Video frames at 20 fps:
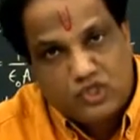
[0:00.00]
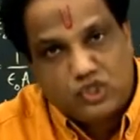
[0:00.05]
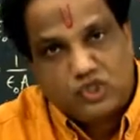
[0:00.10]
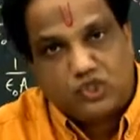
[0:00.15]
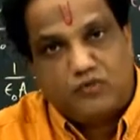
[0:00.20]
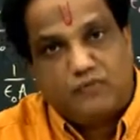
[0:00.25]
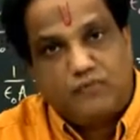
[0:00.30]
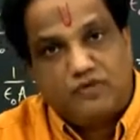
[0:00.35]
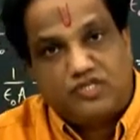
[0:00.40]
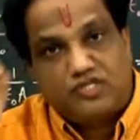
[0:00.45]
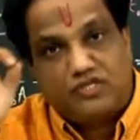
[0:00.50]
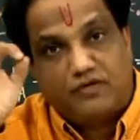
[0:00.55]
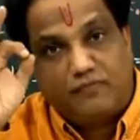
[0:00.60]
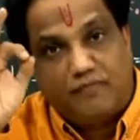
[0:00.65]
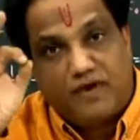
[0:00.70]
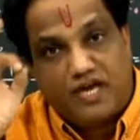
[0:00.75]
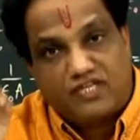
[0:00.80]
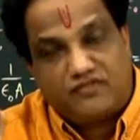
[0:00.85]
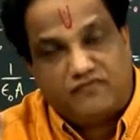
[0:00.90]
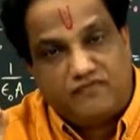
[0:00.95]
So Mr.
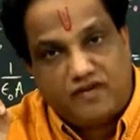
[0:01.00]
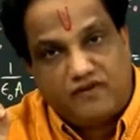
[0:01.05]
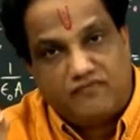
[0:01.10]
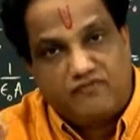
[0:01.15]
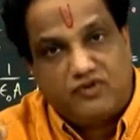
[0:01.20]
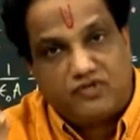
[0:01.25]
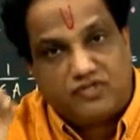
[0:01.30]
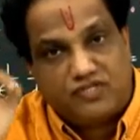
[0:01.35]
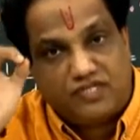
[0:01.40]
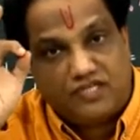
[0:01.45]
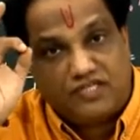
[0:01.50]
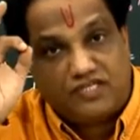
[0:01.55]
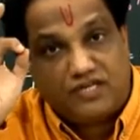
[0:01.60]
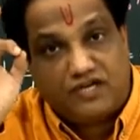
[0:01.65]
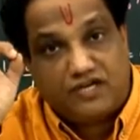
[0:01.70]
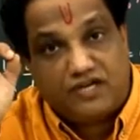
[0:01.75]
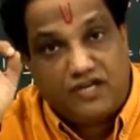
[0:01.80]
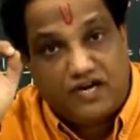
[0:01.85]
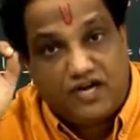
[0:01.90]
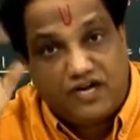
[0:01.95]
Maxwell was such a
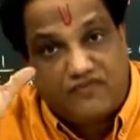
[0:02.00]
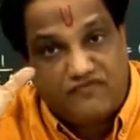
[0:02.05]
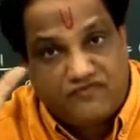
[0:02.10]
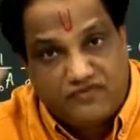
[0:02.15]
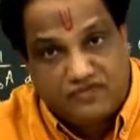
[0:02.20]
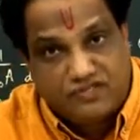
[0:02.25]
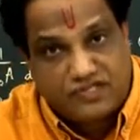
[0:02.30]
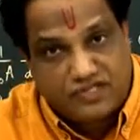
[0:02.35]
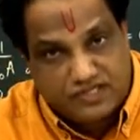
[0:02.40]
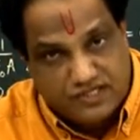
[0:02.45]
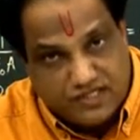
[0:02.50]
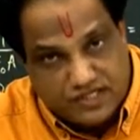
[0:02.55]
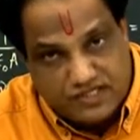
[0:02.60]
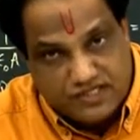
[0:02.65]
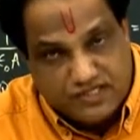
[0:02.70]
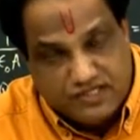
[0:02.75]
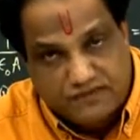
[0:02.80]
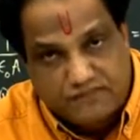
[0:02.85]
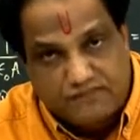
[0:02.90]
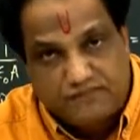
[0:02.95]
great
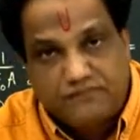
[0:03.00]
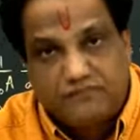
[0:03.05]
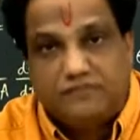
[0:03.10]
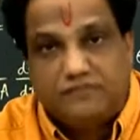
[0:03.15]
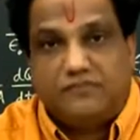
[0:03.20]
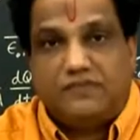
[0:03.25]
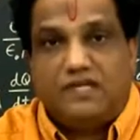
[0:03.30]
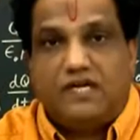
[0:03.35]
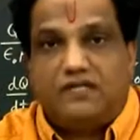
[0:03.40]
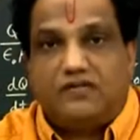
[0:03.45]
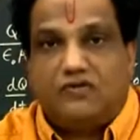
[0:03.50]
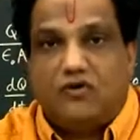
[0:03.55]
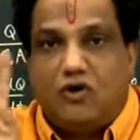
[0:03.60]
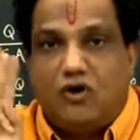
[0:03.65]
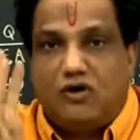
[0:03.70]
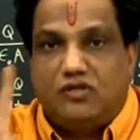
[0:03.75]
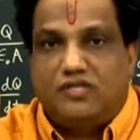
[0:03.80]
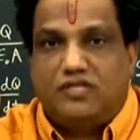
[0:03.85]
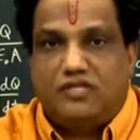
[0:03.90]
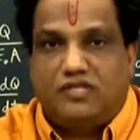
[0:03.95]
physicist that
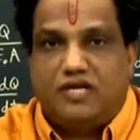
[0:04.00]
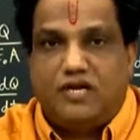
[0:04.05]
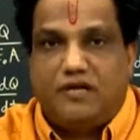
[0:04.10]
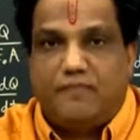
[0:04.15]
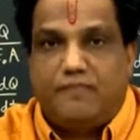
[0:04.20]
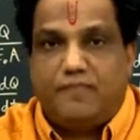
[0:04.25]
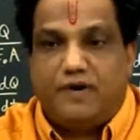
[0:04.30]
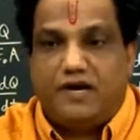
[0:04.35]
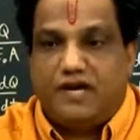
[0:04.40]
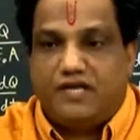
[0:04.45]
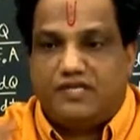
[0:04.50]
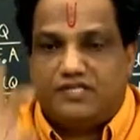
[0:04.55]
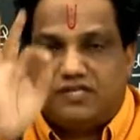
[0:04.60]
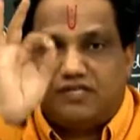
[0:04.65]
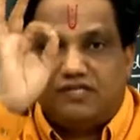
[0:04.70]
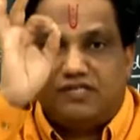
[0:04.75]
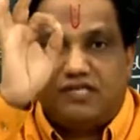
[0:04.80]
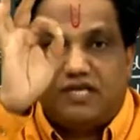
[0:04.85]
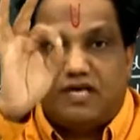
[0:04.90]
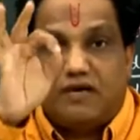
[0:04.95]
all the 3
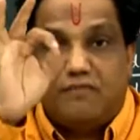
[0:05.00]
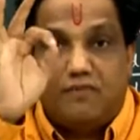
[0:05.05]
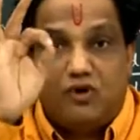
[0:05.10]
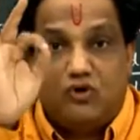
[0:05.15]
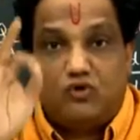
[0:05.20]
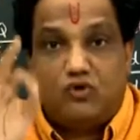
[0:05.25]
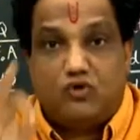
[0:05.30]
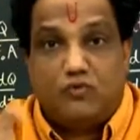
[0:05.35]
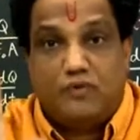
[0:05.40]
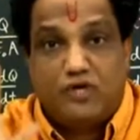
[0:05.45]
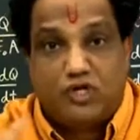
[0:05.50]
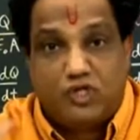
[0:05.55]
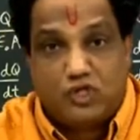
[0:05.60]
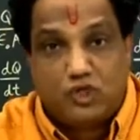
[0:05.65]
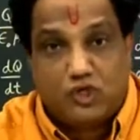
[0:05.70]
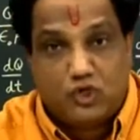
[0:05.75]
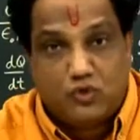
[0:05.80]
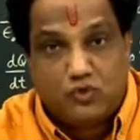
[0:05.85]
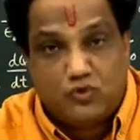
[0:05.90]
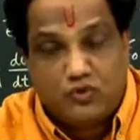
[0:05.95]
predictions came out to be
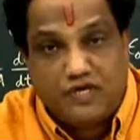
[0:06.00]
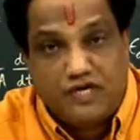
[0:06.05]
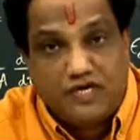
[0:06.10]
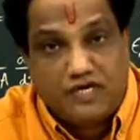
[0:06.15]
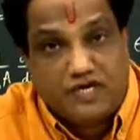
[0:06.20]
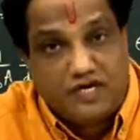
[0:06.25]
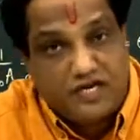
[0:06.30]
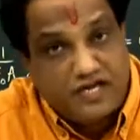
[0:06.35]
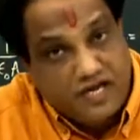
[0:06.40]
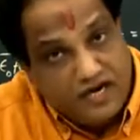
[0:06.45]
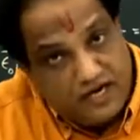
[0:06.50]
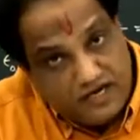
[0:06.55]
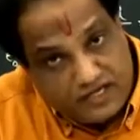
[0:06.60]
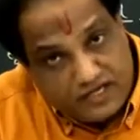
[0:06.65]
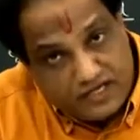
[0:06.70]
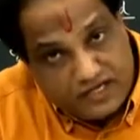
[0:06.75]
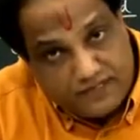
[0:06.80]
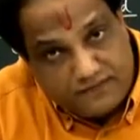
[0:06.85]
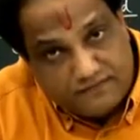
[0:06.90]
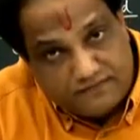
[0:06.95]
true in
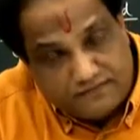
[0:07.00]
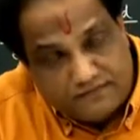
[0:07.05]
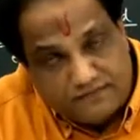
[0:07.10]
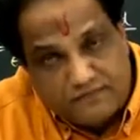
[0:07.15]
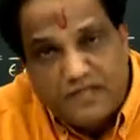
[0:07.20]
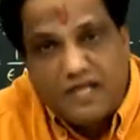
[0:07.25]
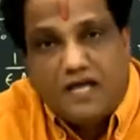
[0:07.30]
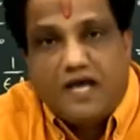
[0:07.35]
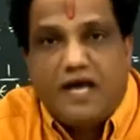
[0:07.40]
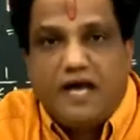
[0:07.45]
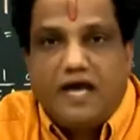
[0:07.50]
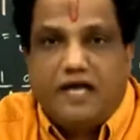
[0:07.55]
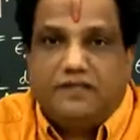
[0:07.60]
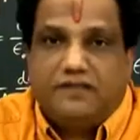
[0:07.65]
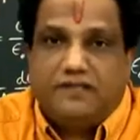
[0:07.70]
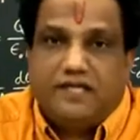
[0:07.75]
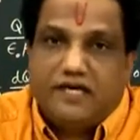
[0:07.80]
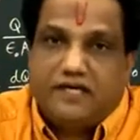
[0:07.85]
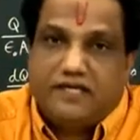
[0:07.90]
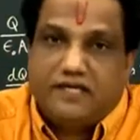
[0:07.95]
reality,
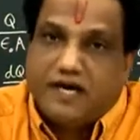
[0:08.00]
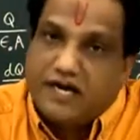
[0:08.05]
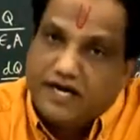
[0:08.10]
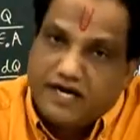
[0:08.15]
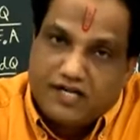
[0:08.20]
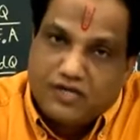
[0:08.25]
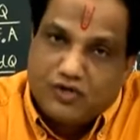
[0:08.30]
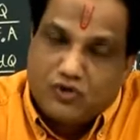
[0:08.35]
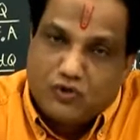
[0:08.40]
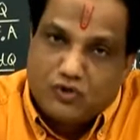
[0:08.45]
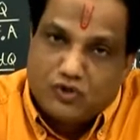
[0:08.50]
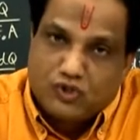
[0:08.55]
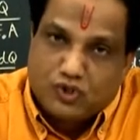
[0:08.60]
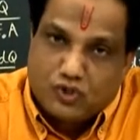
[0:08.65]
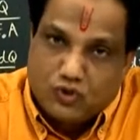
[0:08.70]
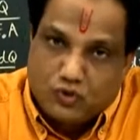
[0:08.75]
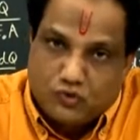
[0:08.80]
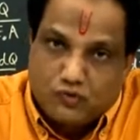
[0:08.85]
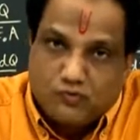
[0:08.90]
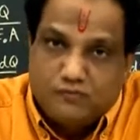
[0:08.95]
and that credit goes
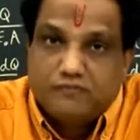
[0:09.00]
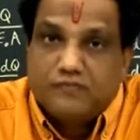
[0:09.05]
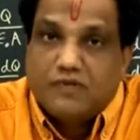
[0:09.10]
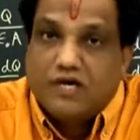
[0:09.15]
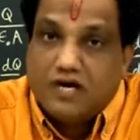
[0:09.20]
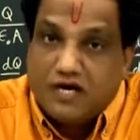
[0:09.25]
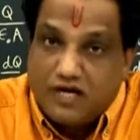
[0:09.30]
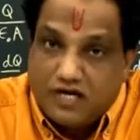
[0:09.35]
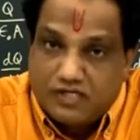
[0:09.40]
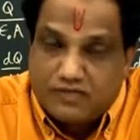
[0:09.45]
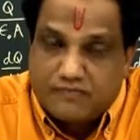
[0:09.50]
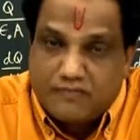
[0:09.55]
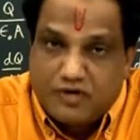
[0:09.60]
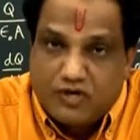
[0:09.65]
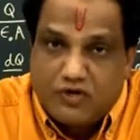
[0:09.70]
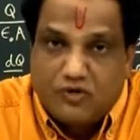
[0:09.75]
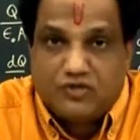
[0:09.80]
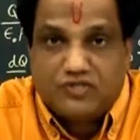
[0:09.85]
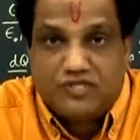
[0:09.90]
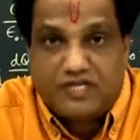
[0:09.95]
to Hertz
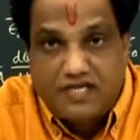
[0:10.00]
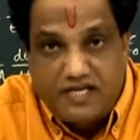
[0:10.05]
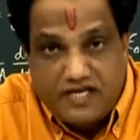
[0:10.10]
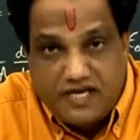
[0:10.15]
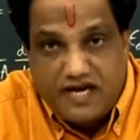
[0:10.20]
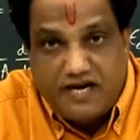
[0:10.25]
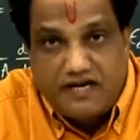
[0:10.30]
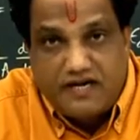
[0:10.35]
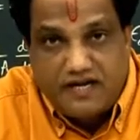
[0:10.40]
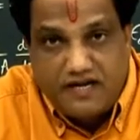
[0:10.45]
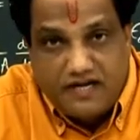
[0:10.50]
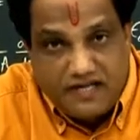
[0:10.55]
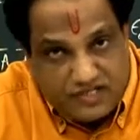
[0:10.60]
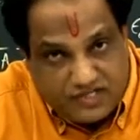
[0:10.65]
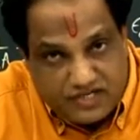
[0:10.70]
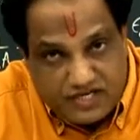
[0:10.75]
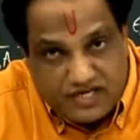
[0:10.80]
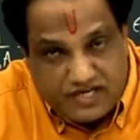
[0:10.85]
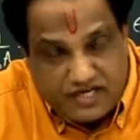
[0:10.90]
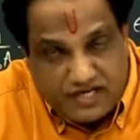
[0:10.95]
because he had
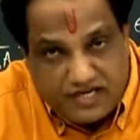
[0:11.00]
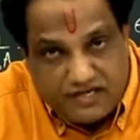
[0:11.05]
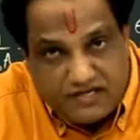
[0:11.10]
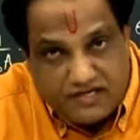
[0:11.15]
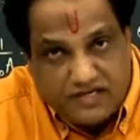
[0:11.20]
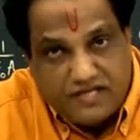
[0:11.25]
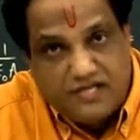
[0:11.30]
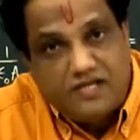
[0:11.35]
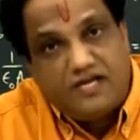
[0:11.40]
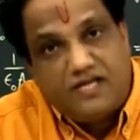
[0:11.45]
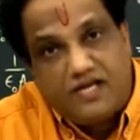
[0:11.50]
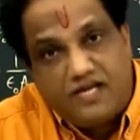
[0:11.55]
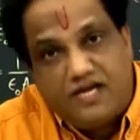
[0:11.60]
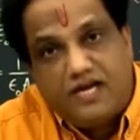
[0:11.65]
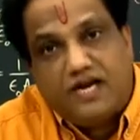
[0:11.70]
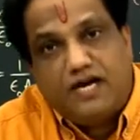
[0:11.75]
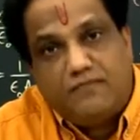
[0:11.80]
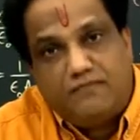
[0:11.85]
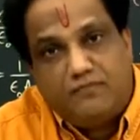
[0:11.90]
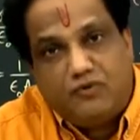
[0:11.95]
initiated, he
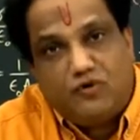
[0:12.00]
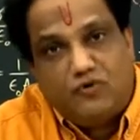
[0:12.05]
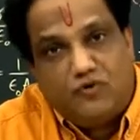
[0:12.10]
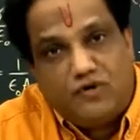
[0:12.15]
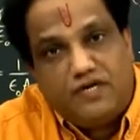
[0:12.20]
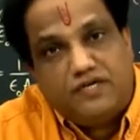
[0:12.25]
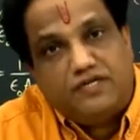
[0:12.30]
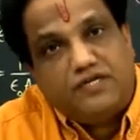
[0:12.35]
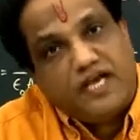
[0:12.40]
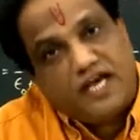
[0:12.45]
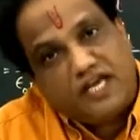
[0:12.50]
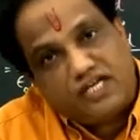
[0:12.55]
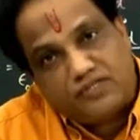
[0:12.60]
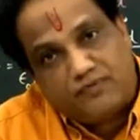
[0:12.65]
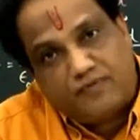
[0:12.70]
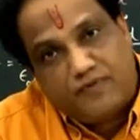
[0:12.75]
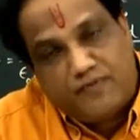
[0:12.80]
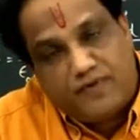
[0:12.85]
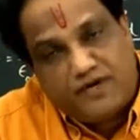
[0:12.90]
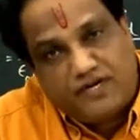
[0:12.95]
had proved it
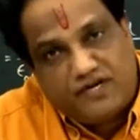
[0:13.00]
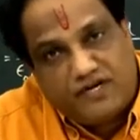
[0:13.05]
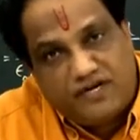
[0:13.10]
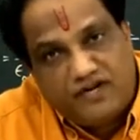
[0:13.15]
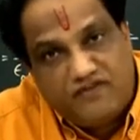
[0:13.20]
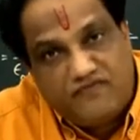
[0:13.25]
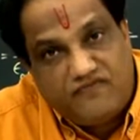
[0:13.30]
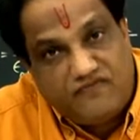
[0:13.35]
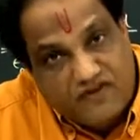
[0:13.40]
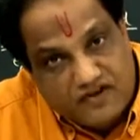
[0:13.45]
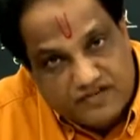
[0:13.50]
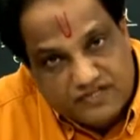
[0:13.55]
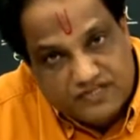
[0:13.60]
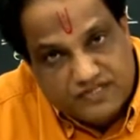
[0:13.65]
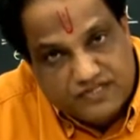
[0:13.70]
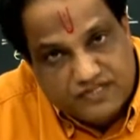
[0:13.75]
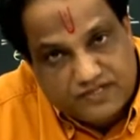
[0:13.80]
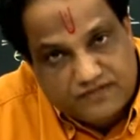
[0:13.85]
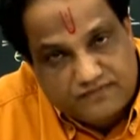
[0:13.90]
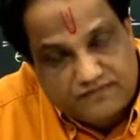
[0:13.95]
experimentally
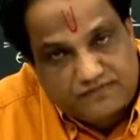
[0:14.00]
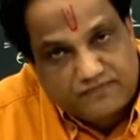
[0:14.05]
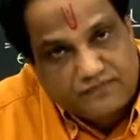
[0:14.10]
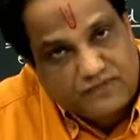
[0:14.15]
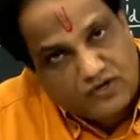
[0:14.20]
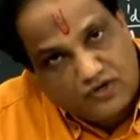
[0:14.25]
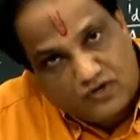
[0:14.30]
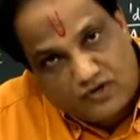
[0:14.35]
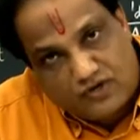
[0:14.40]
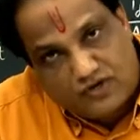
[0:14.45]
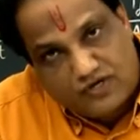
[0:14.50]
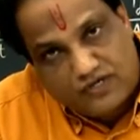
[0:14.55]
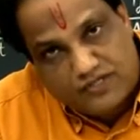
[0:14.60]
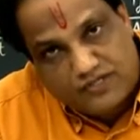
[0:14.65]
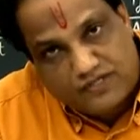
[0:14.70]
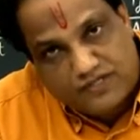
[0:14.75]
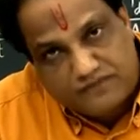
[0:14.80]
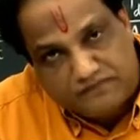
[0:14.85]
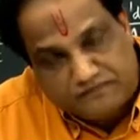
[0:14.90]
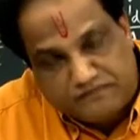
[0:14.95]
first. Got
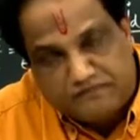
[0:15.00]
it?